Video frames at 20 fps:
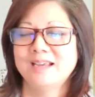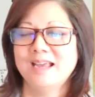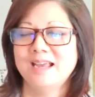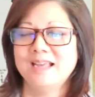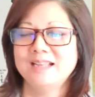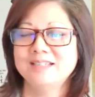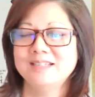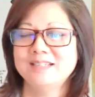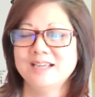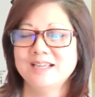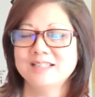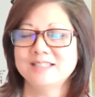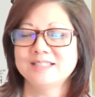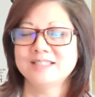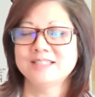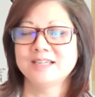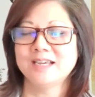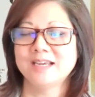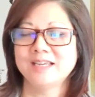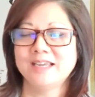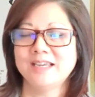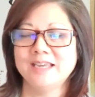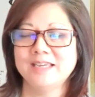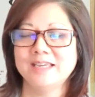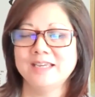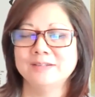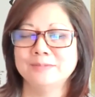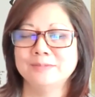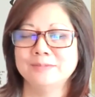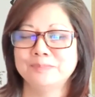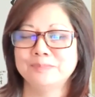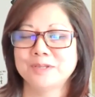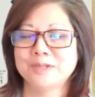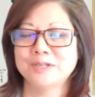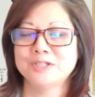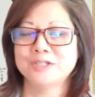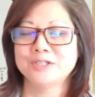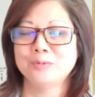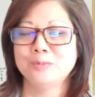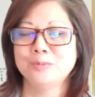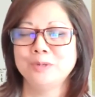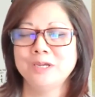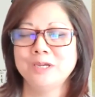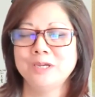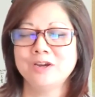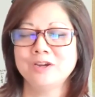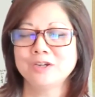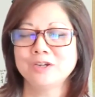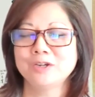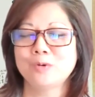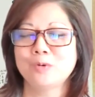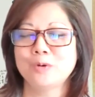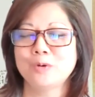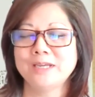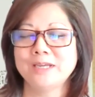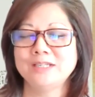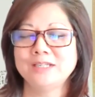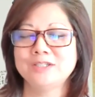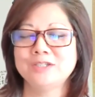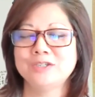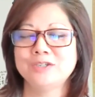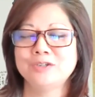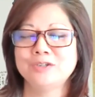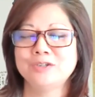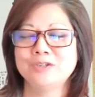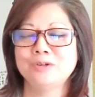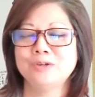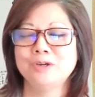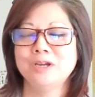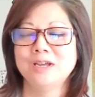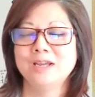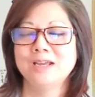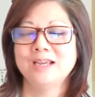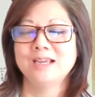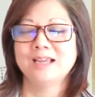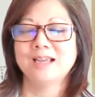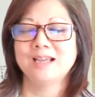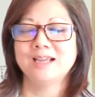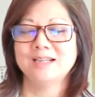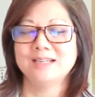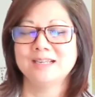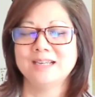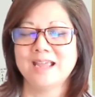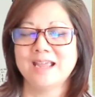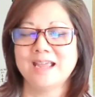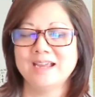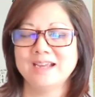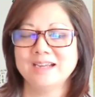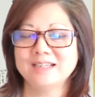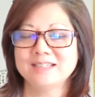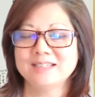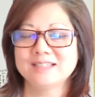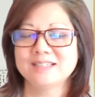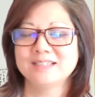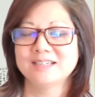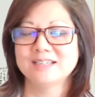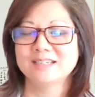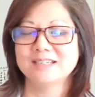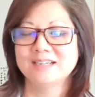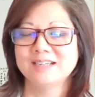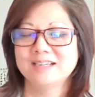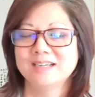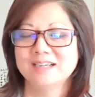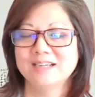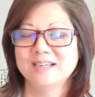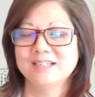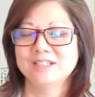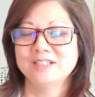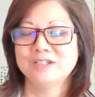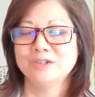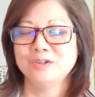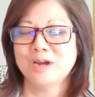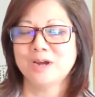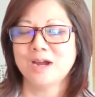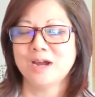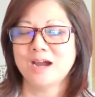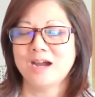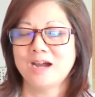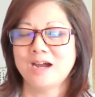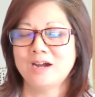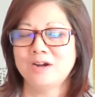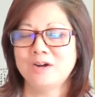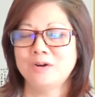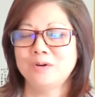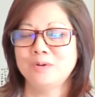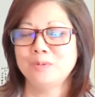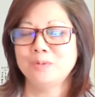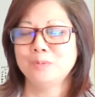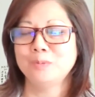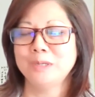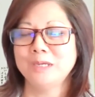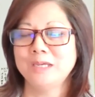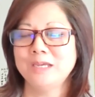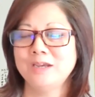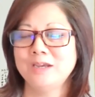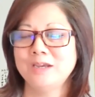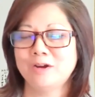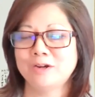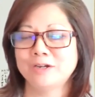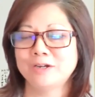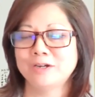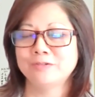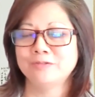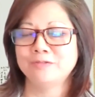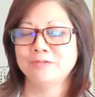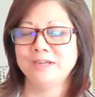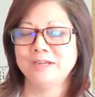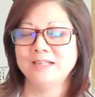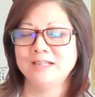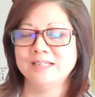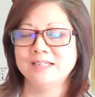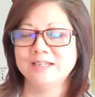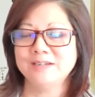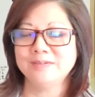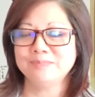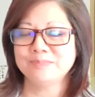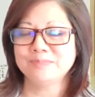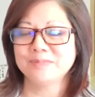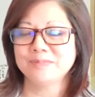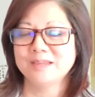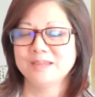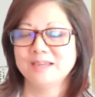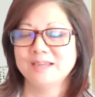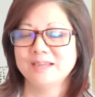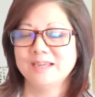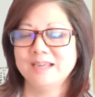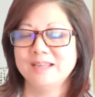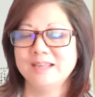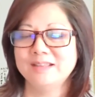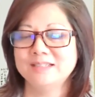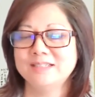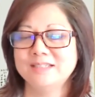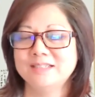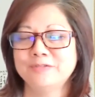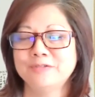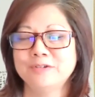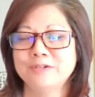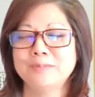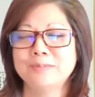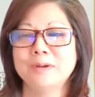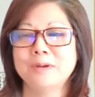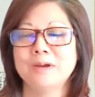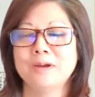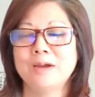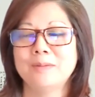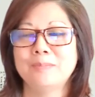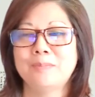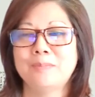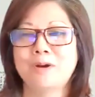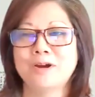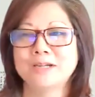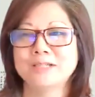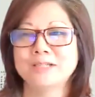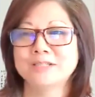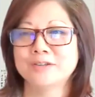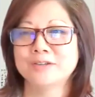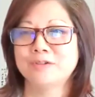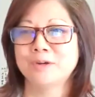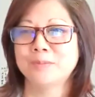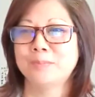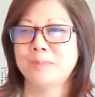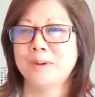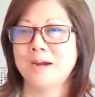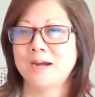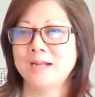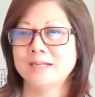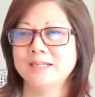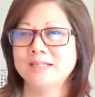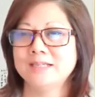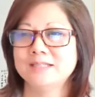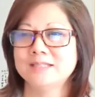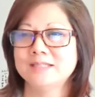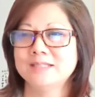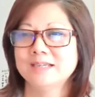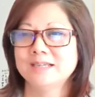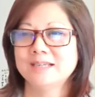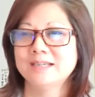and just check in. So we are going to connect to how we are feeling in the different parts of our bodies.